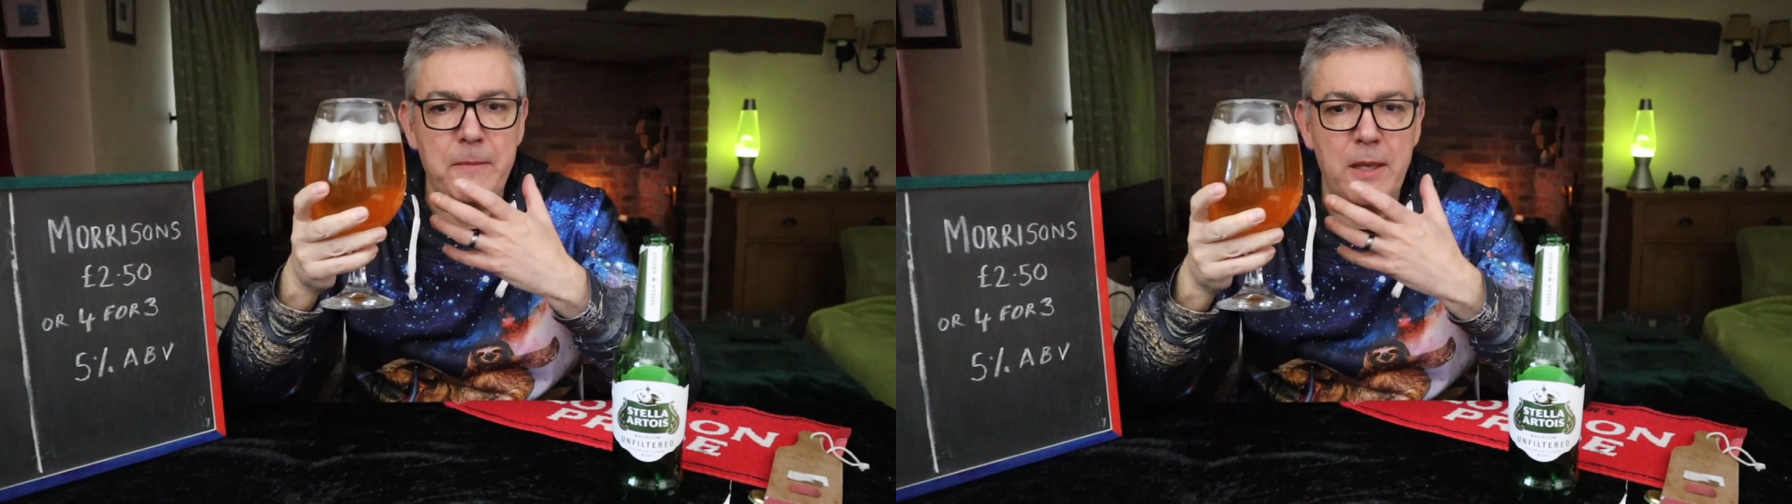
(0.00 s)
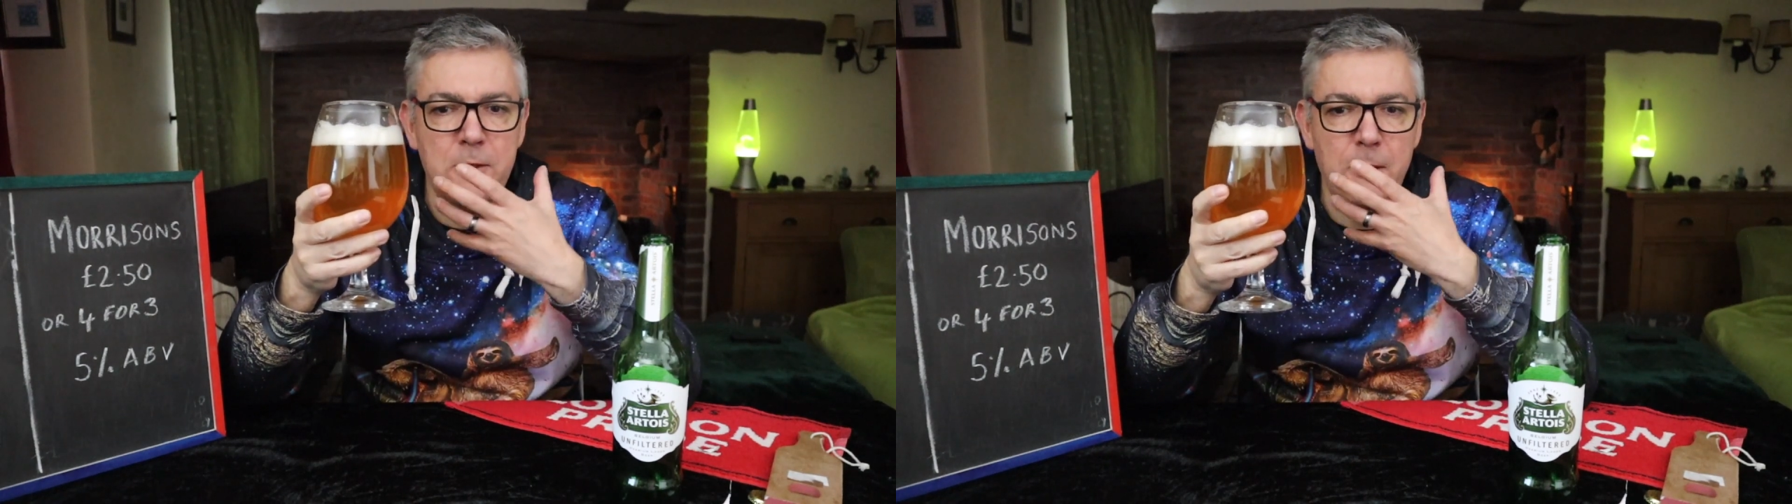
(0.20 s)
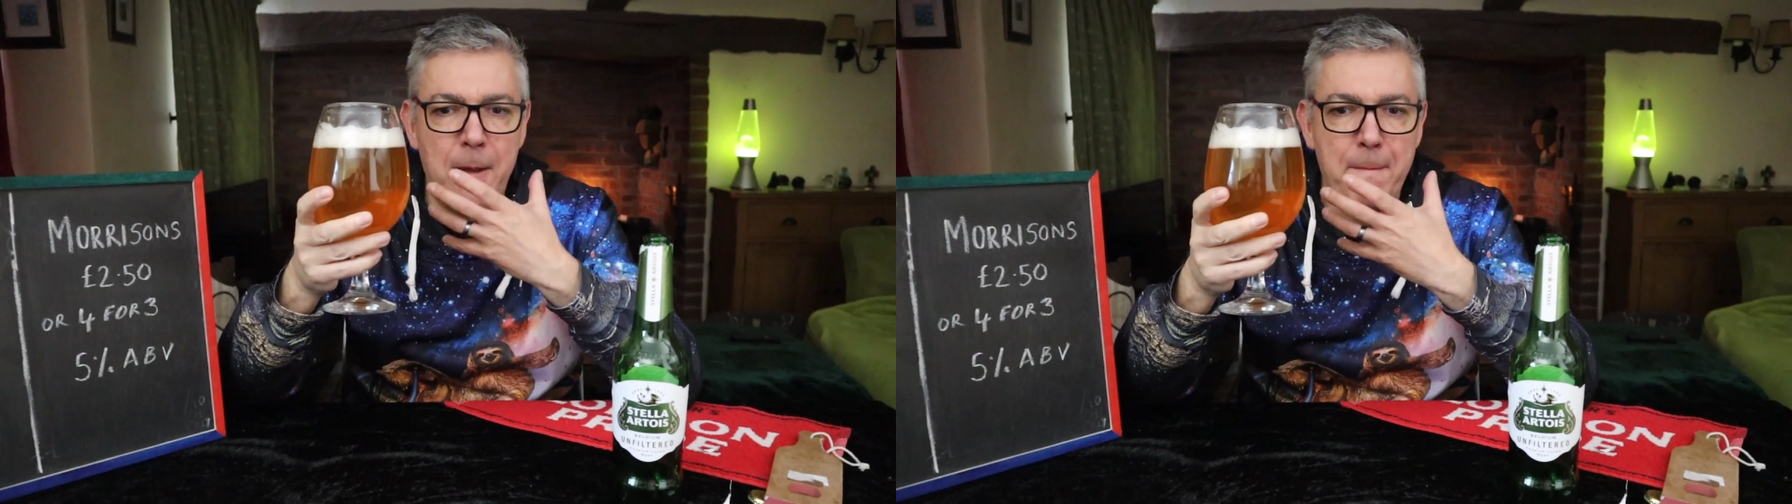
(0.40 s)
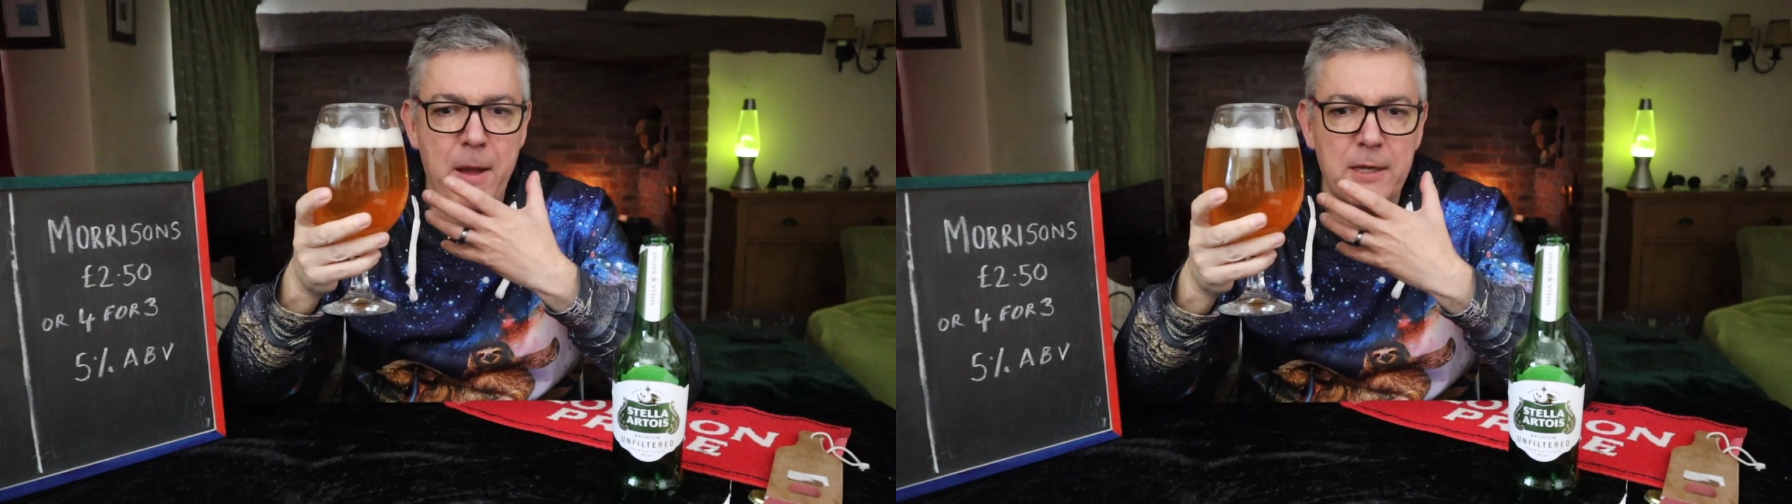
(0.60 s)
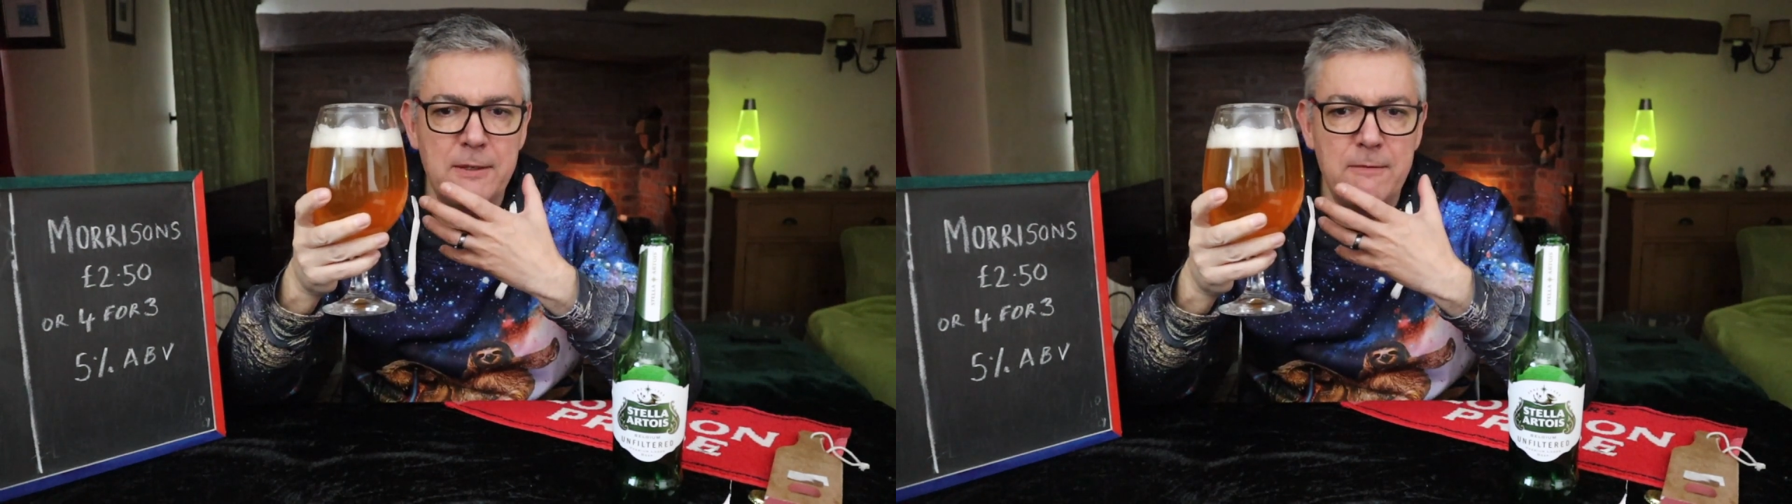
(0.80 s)
It's got that
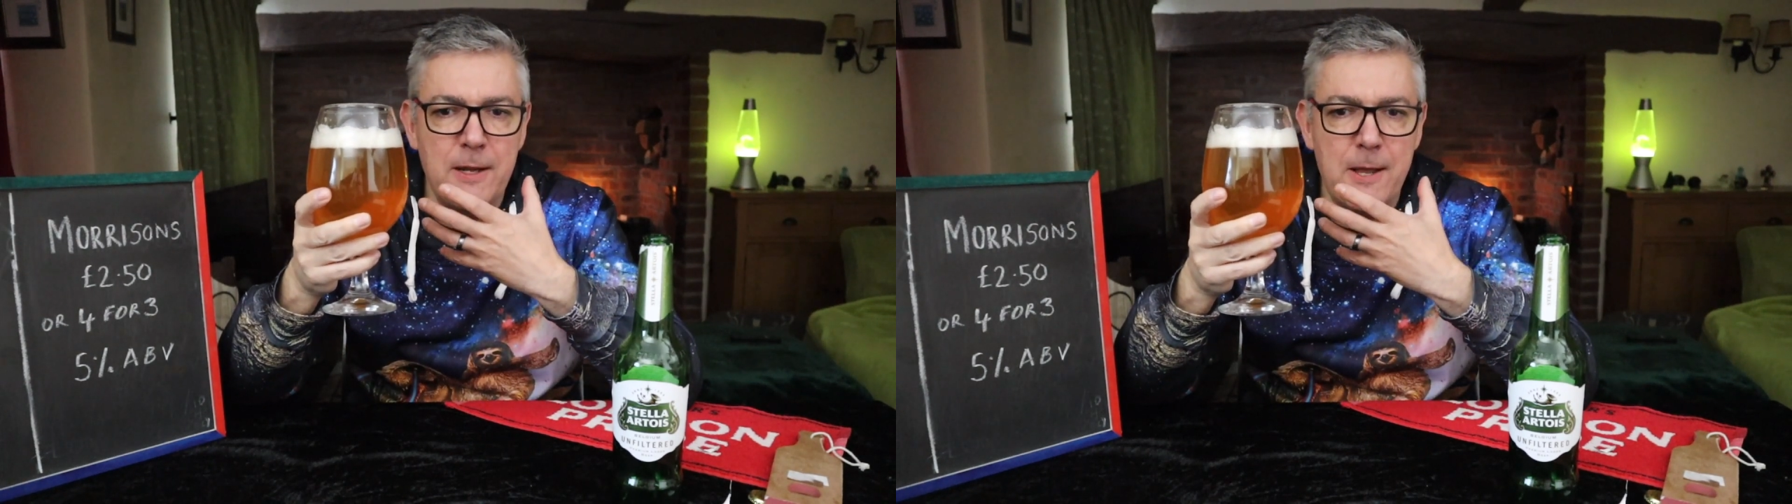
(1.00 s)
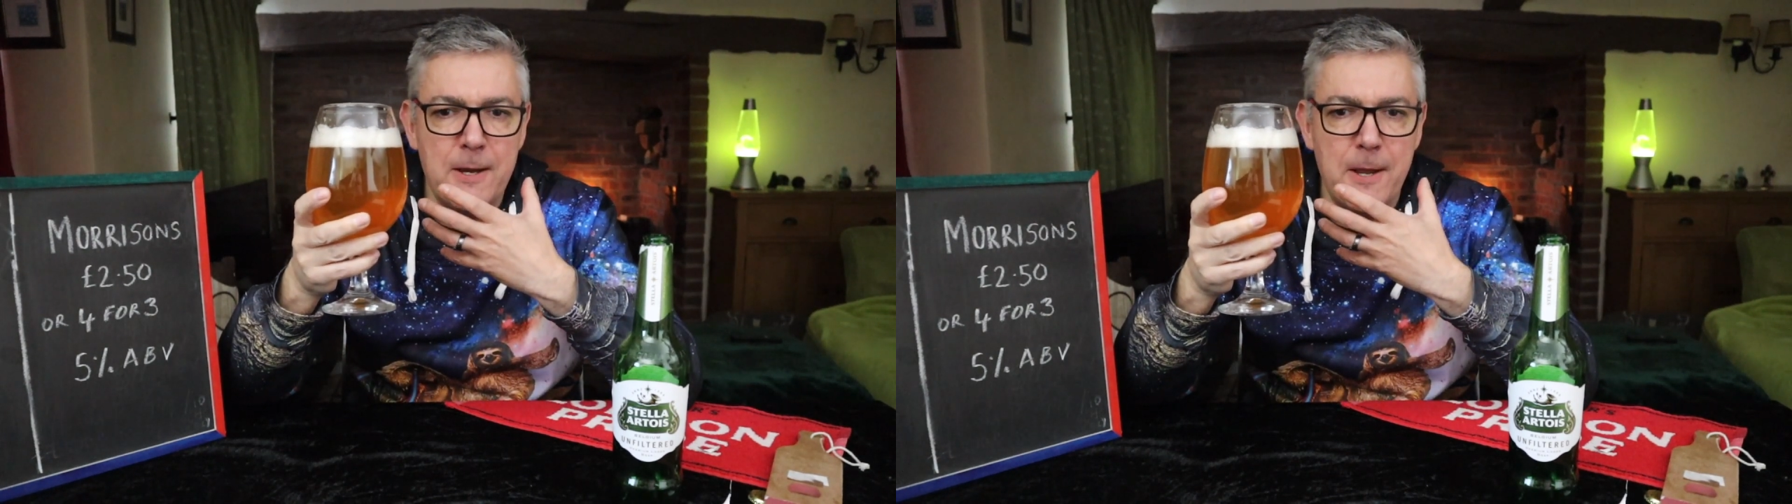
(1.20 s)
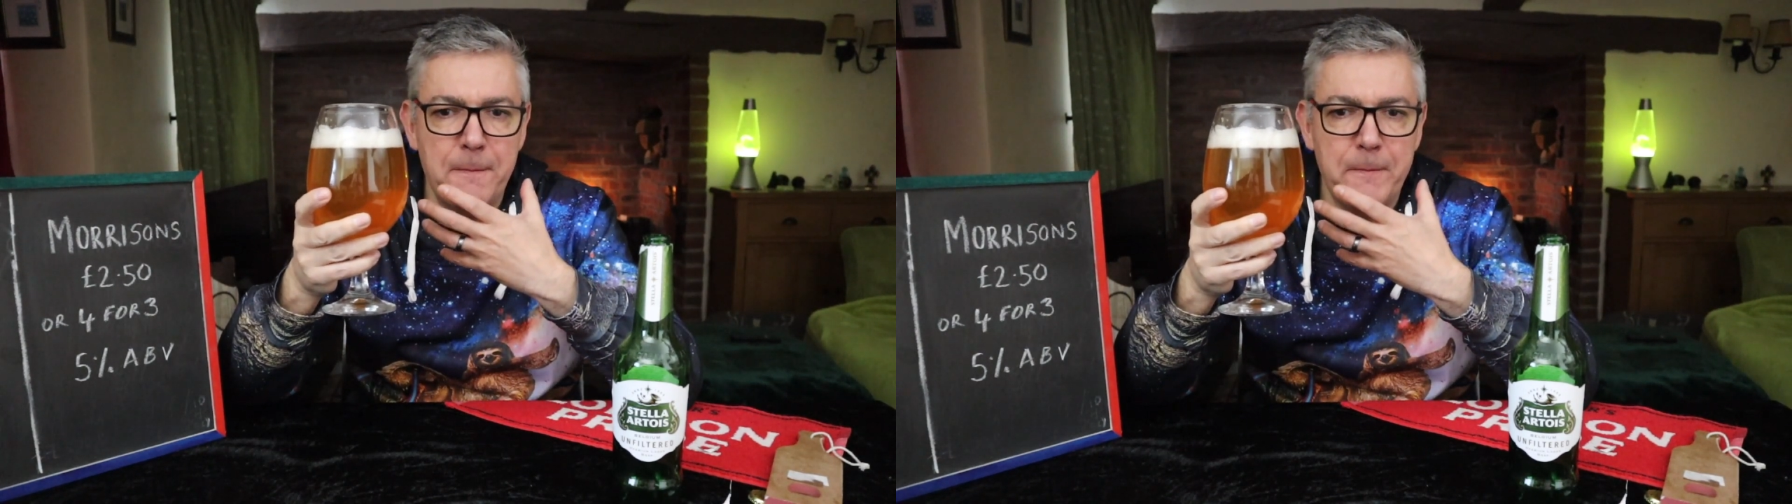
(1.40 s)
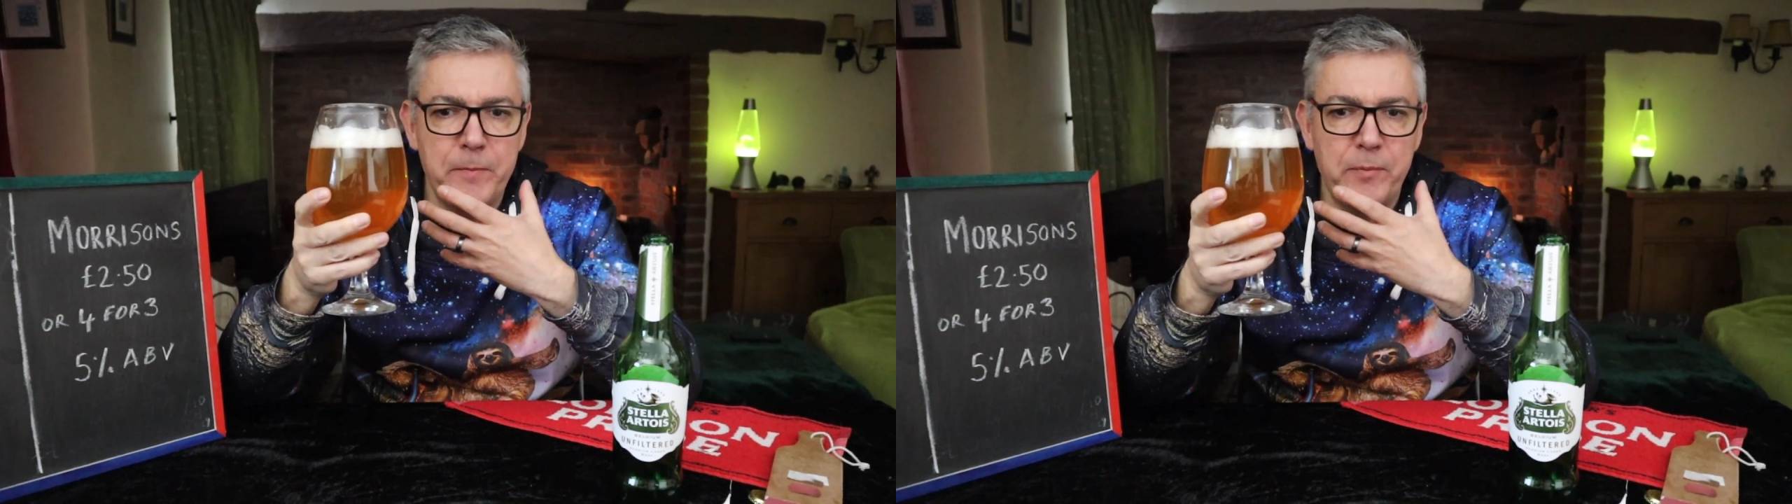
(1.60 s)
bite of a lager